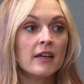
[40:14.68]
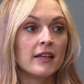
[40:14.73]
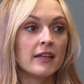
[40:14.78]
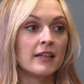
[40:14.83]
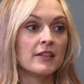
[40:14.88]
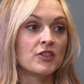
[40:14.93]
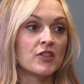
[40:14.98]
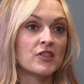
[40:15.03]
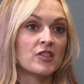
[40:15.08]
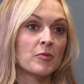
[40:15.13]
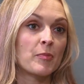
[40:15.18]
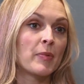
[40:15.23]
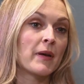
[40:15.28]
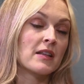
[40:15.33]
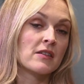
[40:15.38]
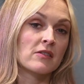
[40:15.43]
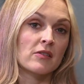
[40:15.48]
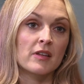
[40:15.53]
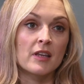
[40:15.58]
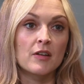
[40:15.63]
It just
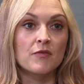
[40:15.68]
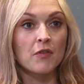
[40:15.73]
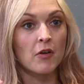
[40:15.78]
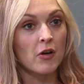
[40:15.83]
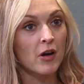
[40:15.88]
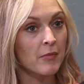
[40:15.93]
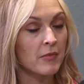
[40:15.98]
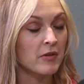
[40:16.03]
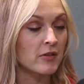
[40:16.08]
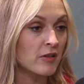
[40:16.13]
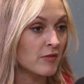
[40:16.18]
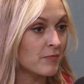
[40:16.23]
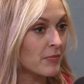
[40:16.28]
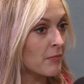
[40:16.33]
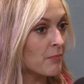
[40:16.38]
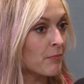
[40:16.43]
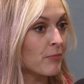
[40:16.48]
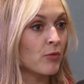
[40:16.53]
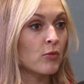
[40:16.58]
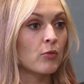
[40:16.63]
depends on the environment you've
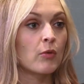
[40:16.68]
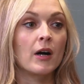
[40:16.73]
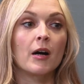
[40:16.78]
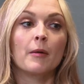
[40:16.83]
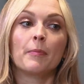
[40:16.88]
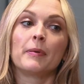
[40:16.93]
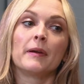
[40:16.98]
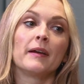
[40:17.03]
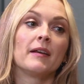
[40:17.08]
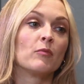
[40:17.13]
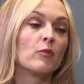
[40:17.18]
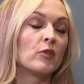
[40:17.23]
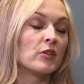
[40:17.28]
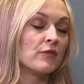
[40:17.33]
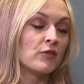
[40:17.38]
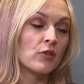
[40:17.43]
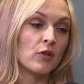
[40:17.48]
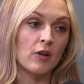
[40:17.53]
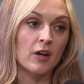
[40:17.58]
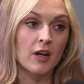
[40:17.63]
been brought up in, what
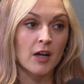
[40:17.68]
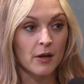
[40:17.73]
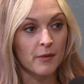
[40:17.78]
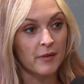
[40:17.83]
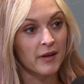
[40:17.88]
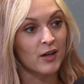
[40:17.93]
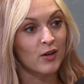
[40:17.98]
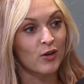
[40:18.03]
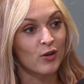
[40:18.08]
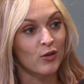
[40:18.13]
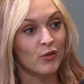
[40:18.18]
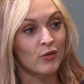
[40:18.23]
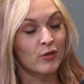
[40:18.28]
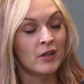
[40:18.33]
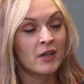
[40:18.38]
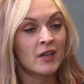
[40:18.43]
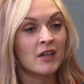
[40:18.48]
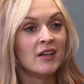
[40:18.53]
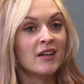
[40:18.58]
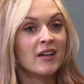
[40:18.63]
you've got going on.
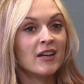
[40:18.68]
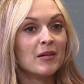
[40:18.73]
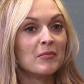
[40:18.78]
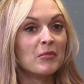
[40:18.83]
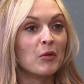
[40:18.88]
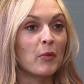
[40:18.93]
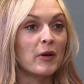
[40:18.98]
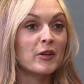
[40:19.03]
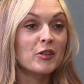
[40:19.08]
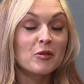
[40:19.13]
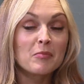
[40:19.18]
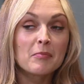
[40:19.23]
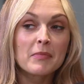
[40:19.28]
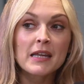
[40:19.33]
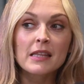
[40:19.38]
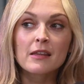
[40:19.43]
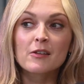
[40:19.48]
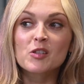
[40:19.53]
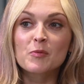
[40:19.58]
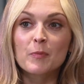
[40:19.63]
But when you
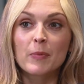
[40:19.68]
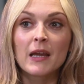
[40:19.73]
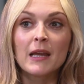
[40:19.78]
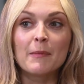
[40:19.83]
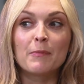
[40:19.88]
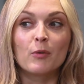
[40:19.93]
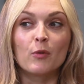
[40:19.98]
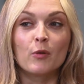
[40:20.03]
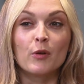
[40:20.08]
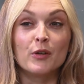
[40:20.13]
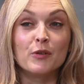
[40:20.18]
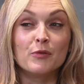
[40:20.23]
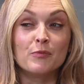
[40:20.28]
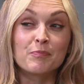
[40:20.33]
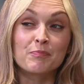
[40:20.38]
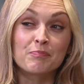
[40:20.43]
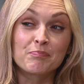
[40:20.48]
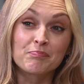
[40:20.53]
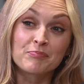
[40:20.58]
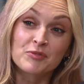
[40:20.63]
meet those people who
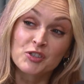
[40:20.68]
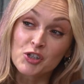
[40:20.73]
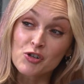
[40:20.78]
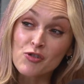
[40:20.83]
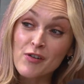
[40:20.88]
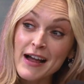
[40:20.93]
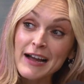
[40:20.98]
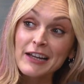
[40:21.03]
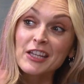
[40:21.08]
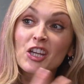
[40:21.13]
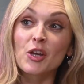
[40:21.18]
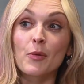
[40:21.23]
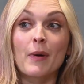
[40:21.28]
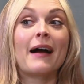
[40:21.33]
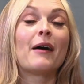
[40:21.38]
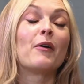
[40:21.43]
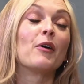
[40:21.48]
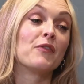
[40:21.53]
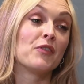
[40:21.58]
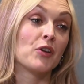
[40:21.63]
drag you
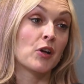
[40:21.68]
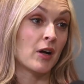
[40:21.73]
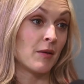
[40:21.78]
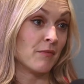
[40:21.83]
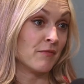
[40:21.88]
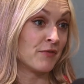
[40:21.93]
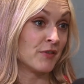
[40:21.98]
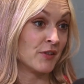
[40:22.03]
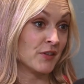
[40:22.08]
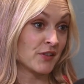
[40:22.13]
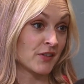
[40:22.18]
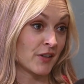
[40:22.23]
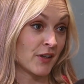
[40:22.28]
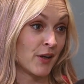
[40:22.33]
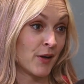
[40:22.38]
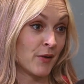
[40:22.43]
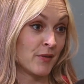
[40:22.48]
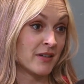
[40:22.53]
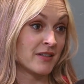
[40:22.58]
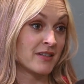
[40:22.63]
out of your comfort
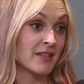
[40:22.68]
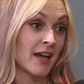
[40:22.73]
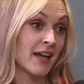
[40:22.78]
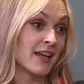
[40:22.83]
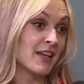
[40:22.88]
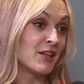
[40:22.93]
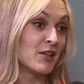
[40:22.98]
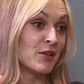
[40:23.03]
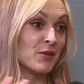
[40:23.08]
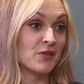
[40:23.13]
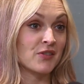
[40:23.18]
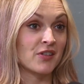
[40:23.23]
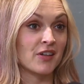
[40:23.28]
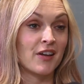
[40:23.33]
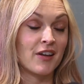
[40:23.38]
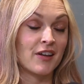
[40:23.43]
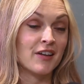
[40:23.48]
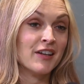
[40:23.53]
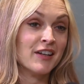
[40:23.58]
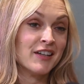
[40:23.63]
zone and take you to